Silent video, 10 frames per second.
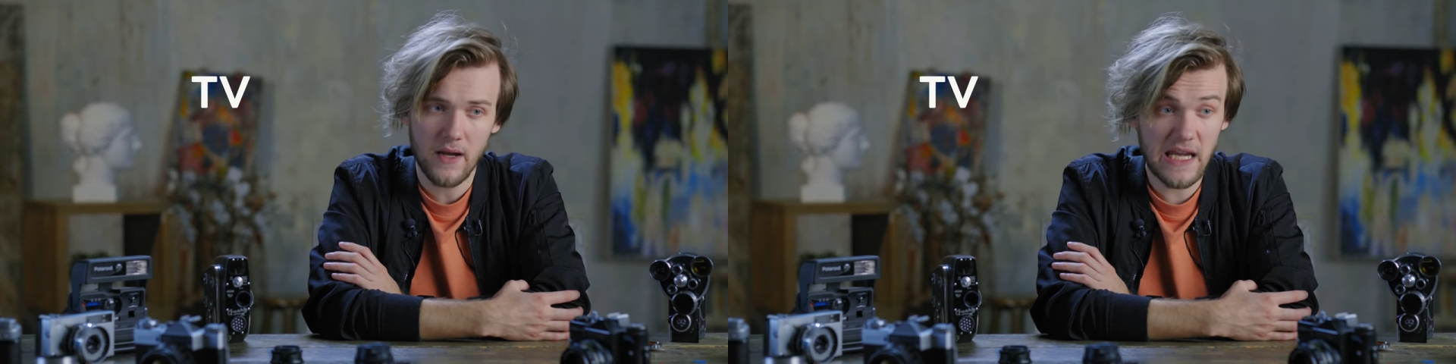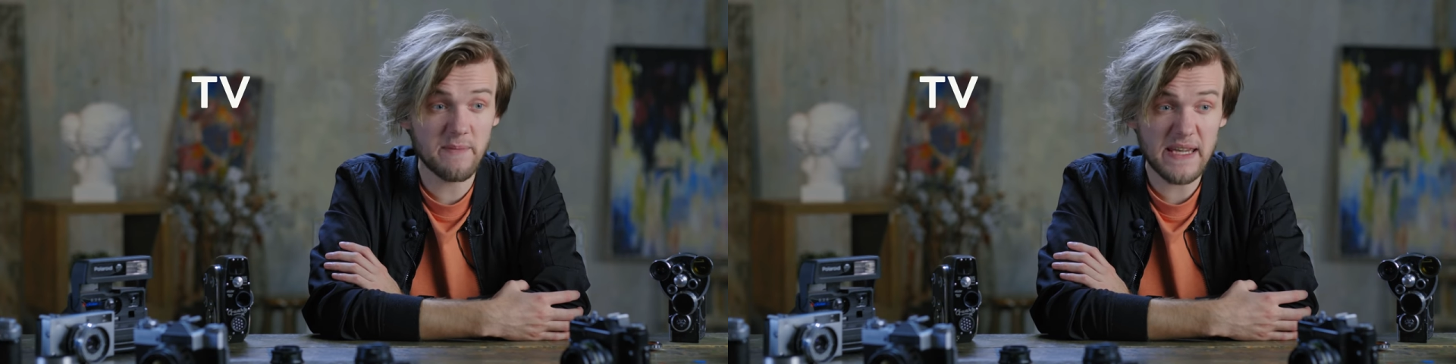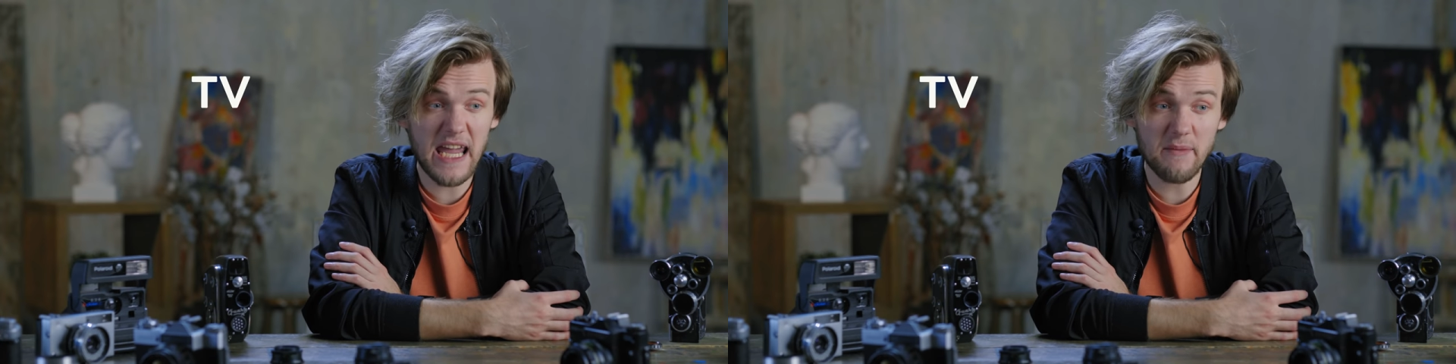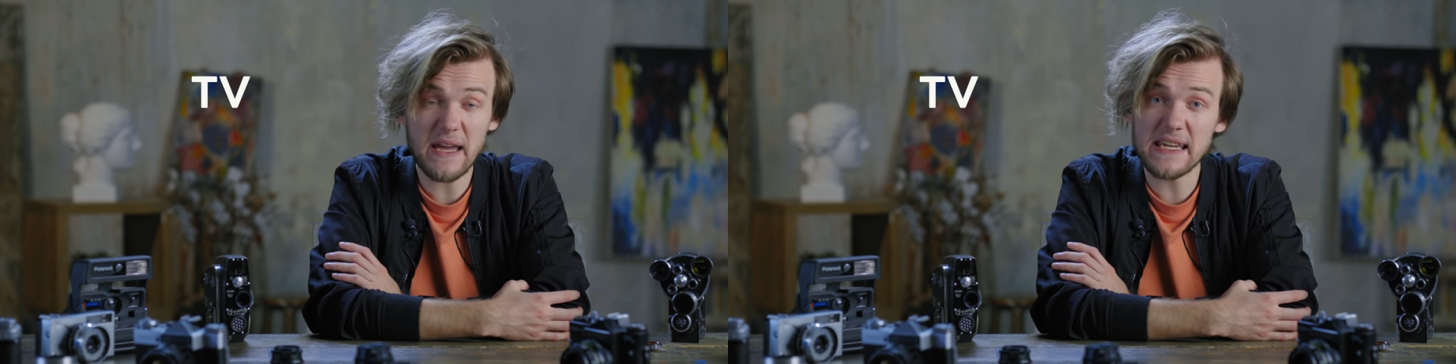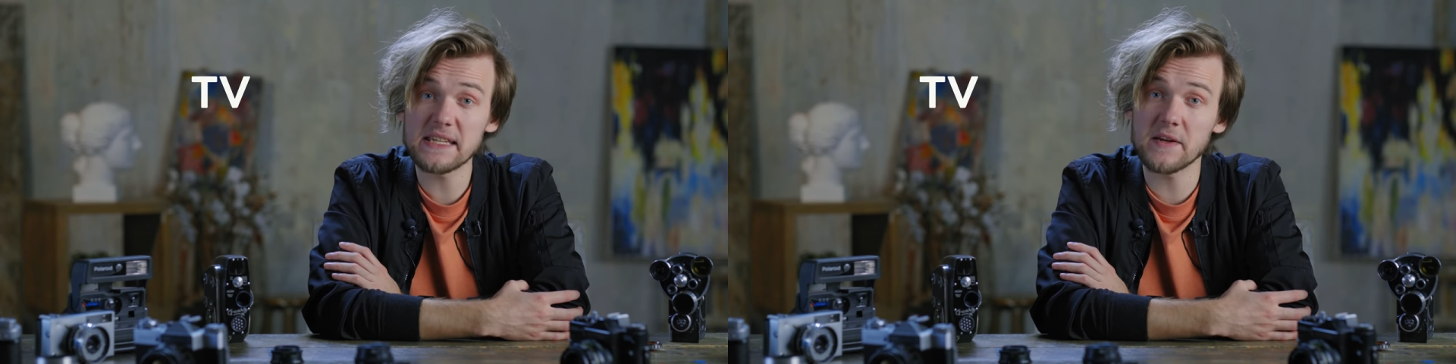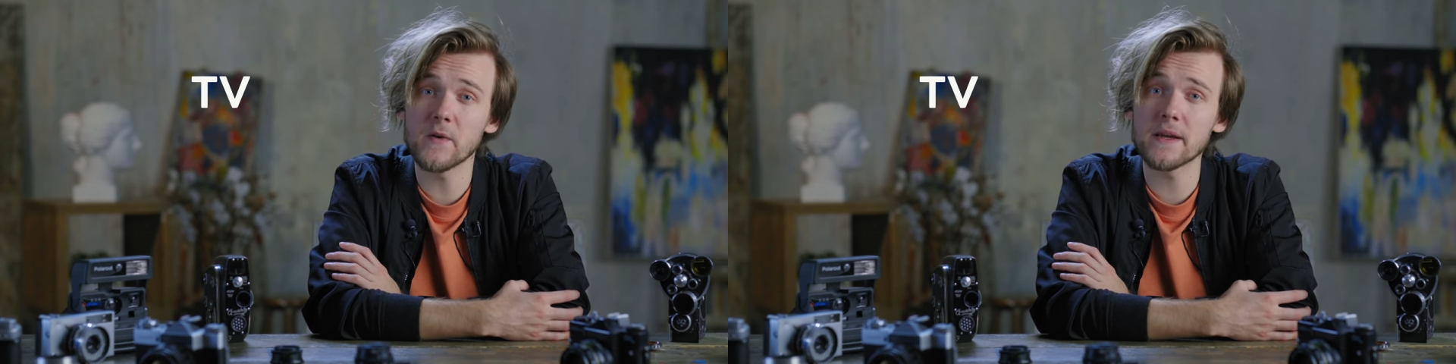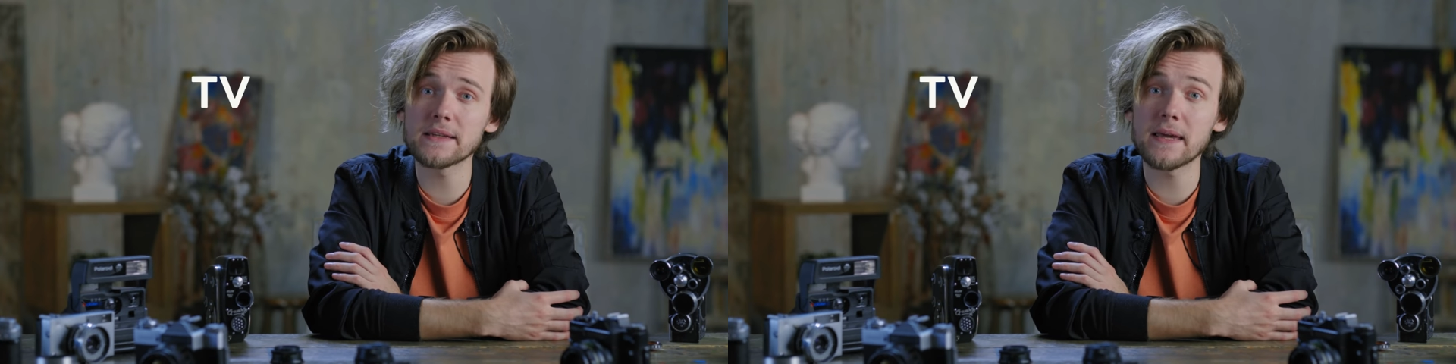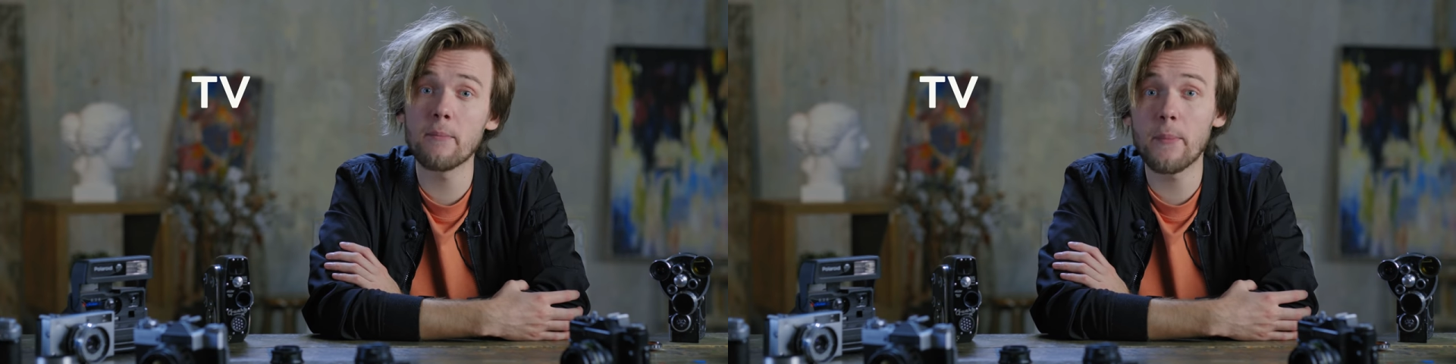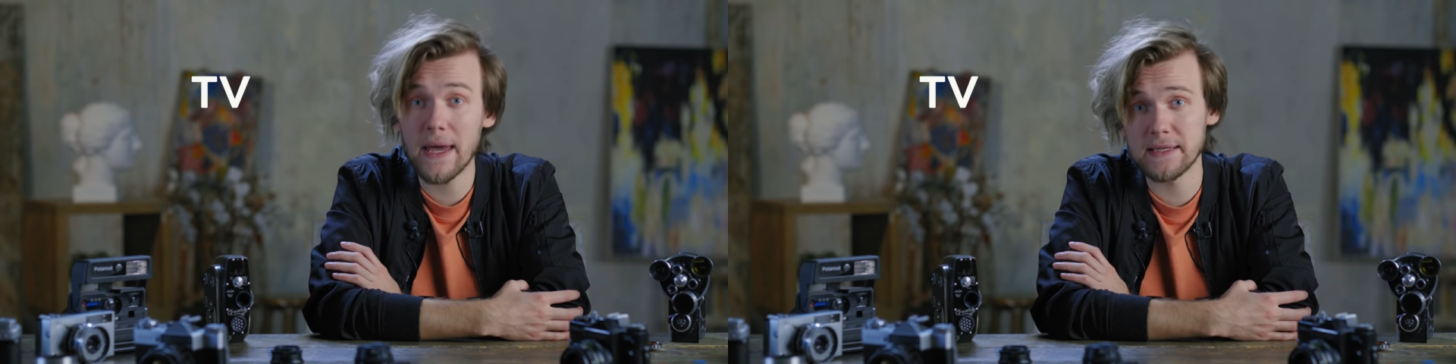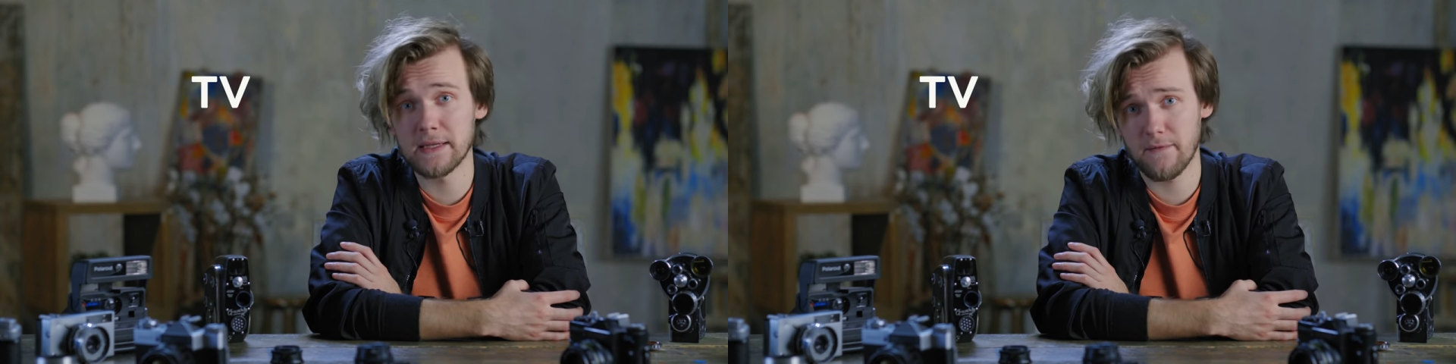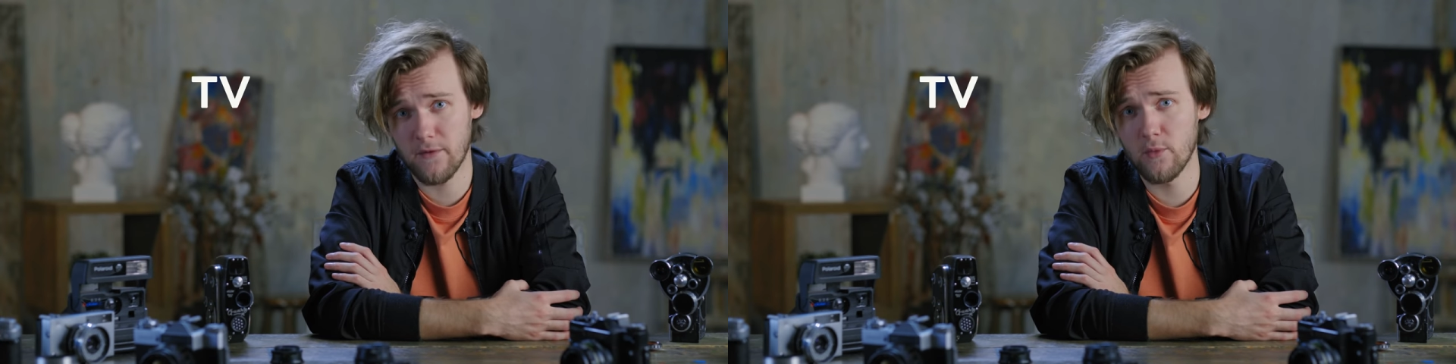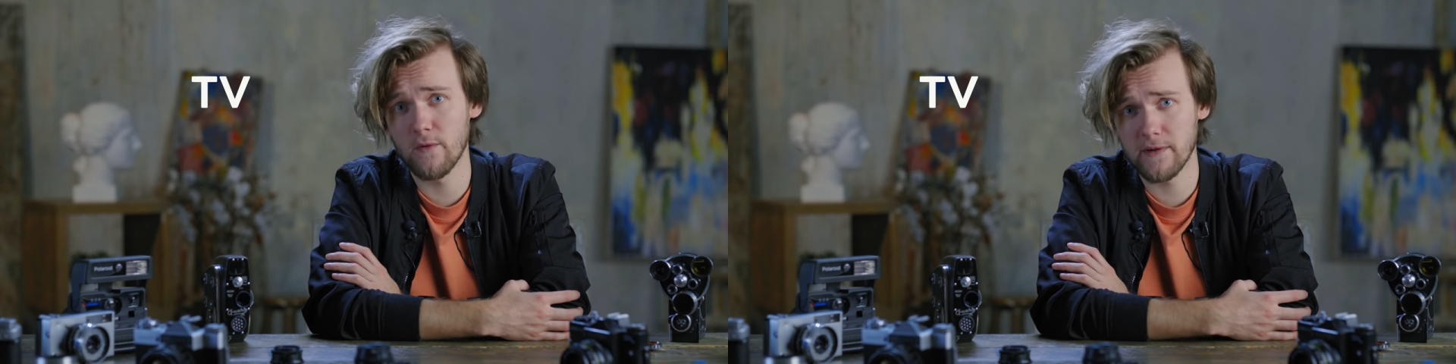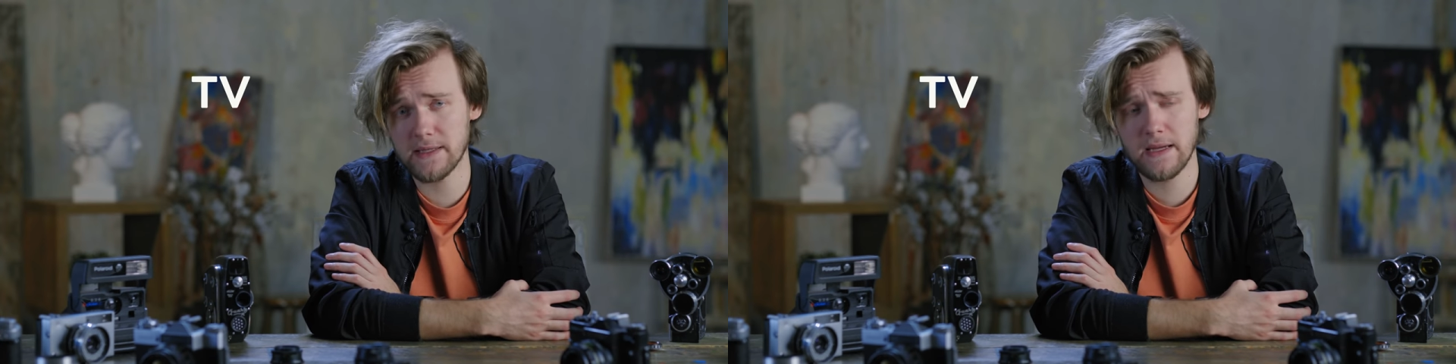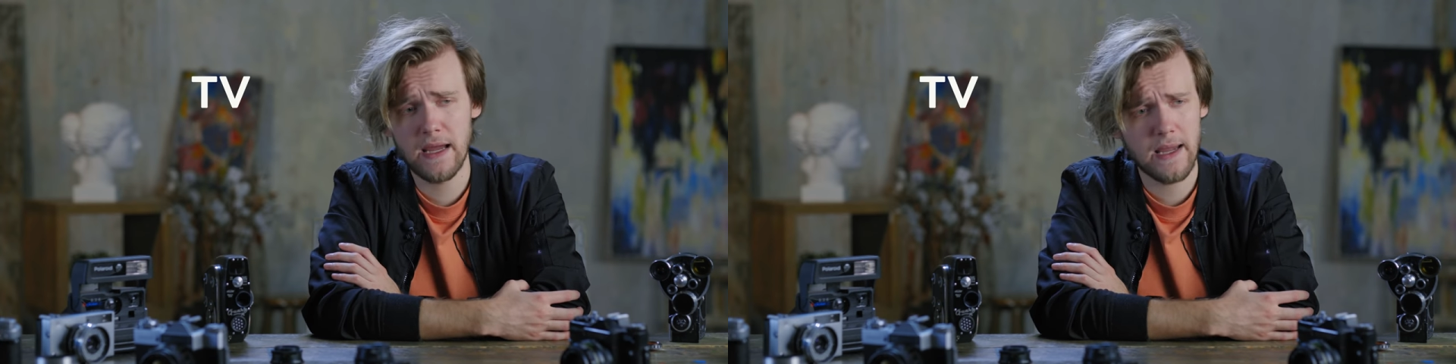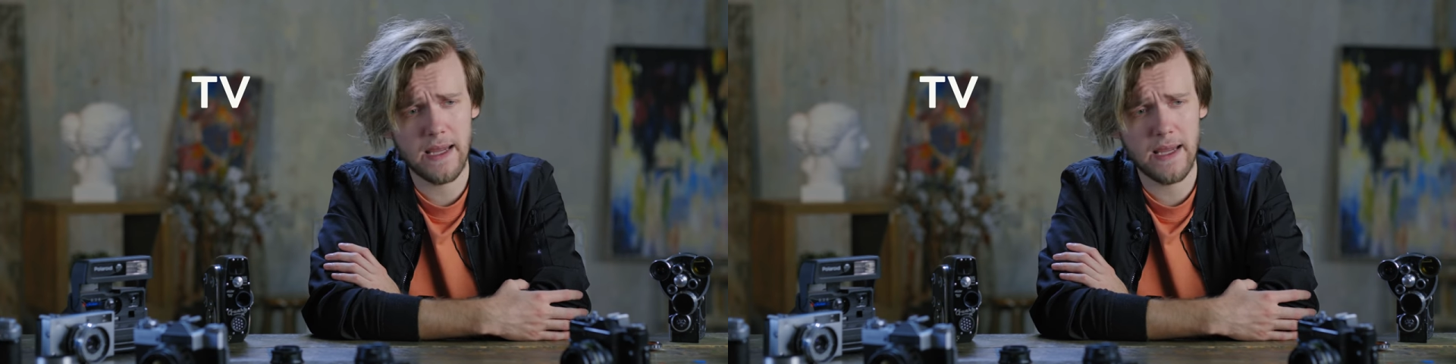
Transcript: It became a serious competitor for movies,